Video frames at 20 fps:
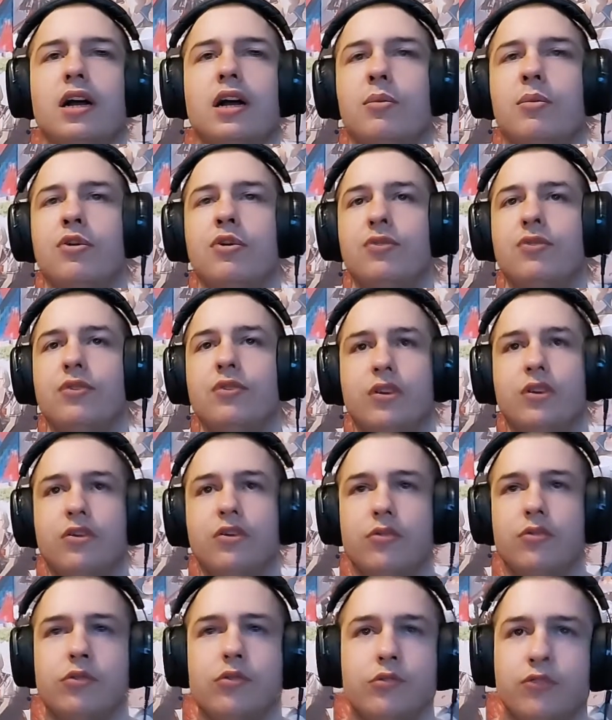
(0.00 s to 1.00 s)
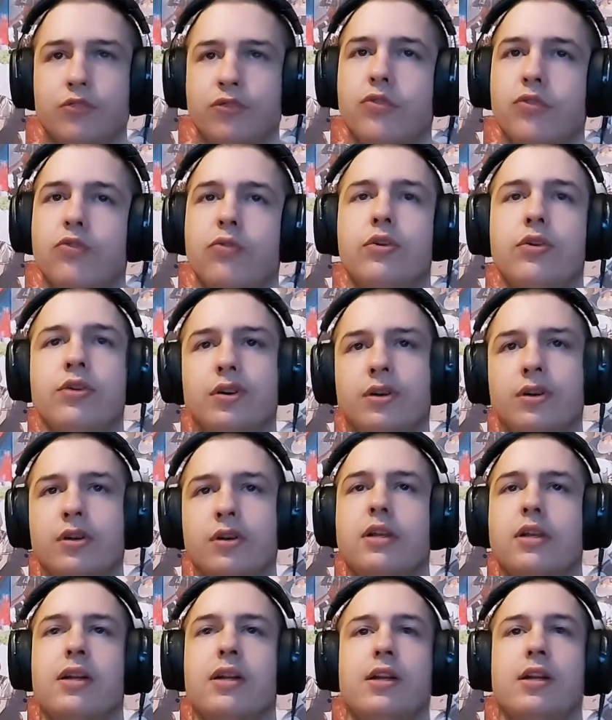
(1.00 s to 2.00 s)
How much of yourself do you show to others?
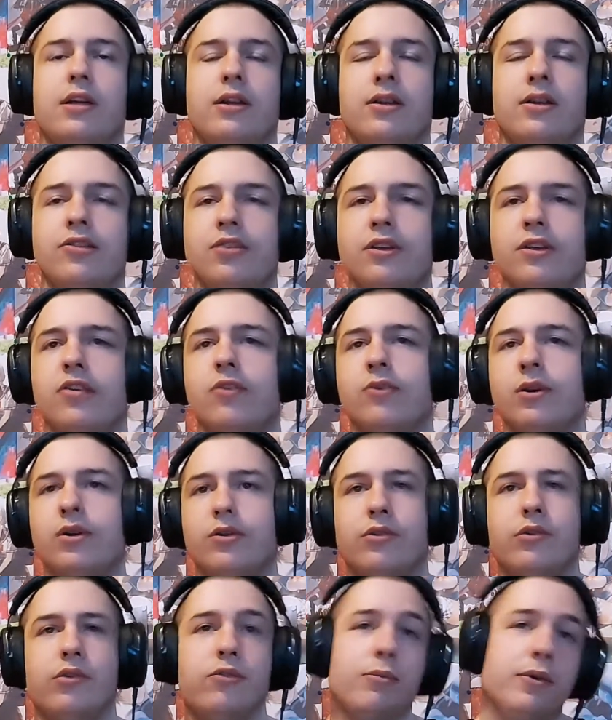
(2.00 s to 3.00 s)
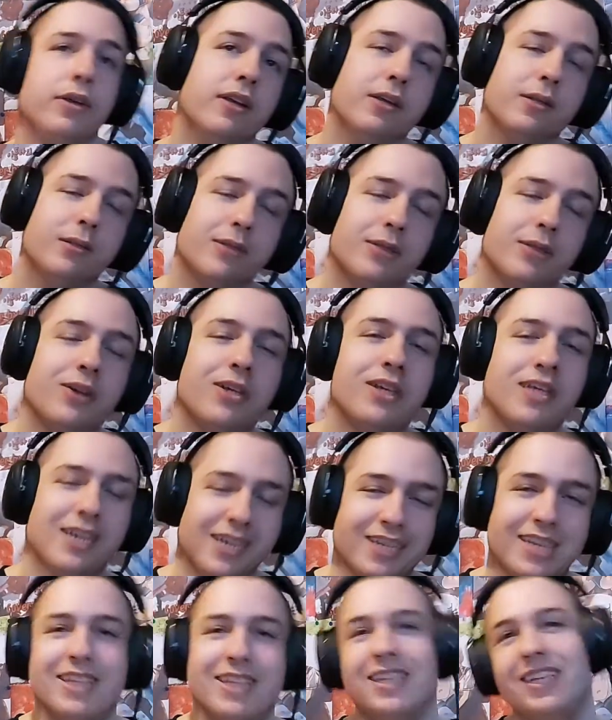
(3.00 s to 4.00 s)
Nothing, no one knows me. Okay.
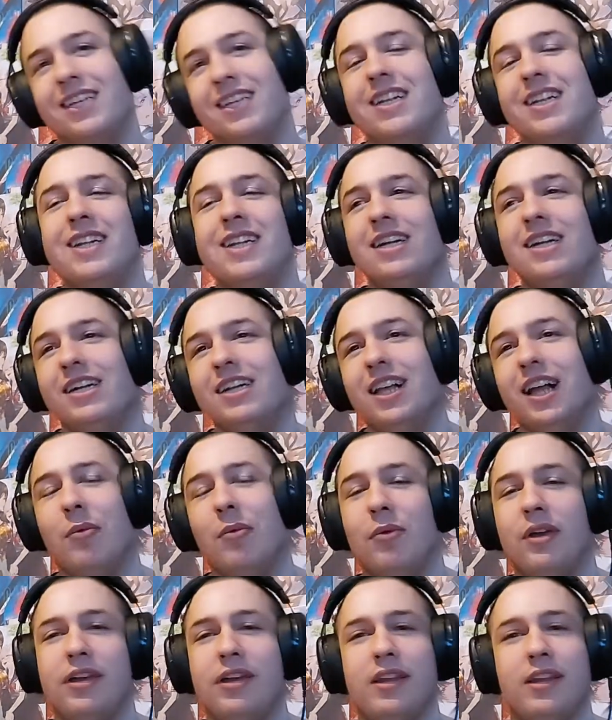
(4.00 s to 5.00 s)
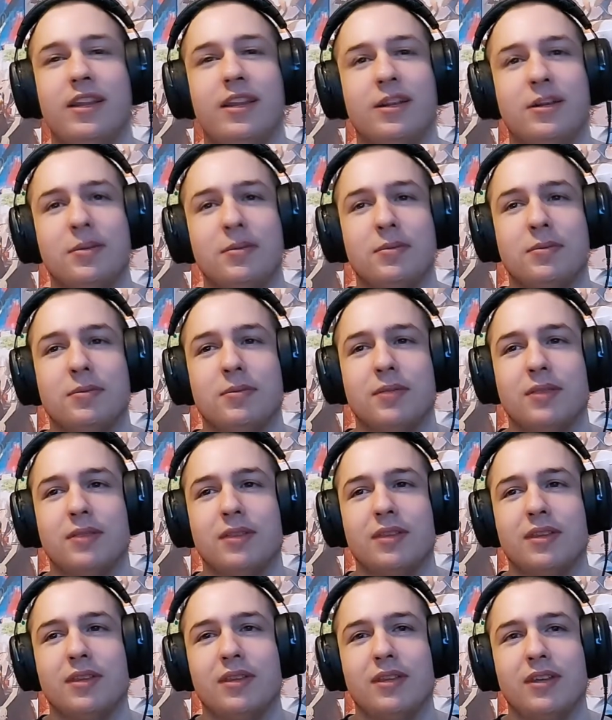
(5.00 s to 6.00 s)
I mean,
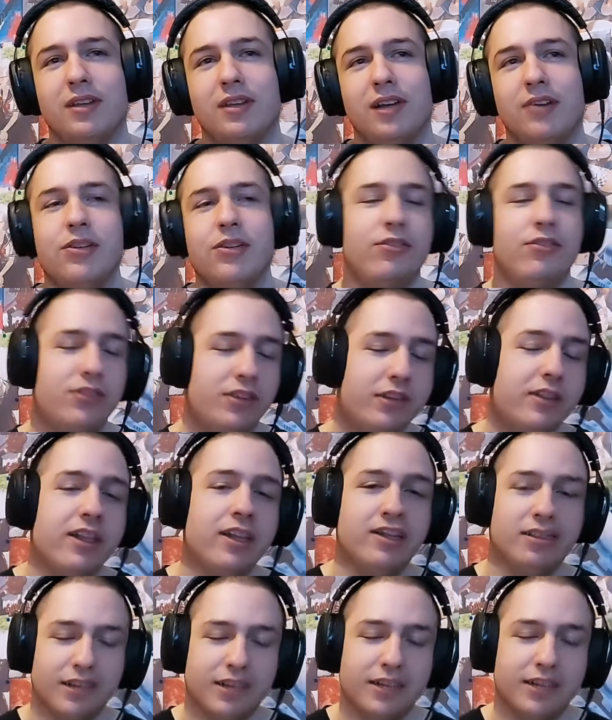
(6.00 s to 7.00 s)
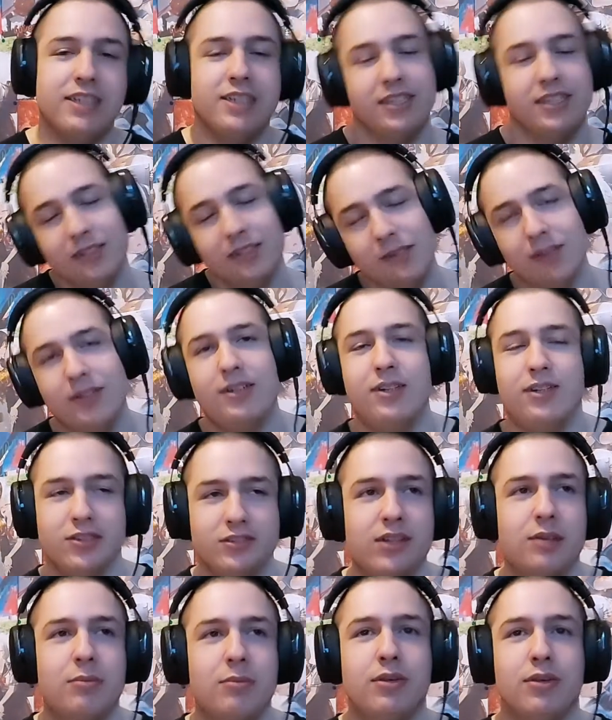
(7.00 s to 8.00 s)
I would have said that like
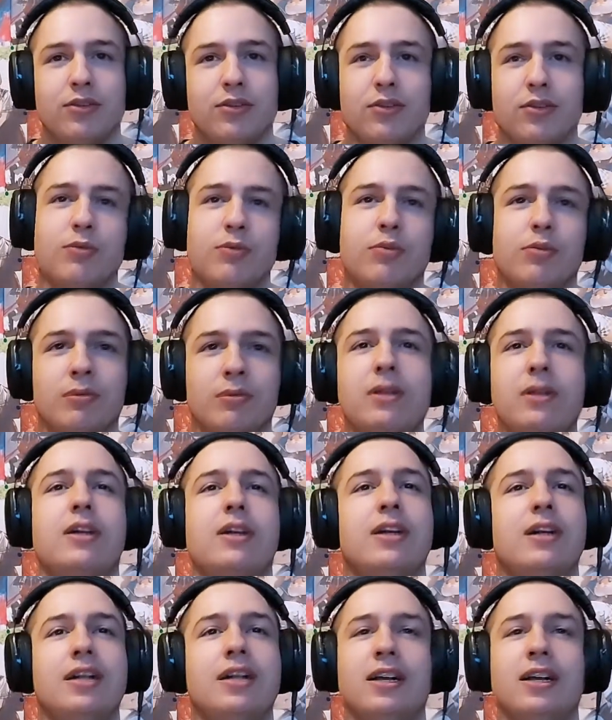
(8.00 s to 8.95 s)
some years ago, probably.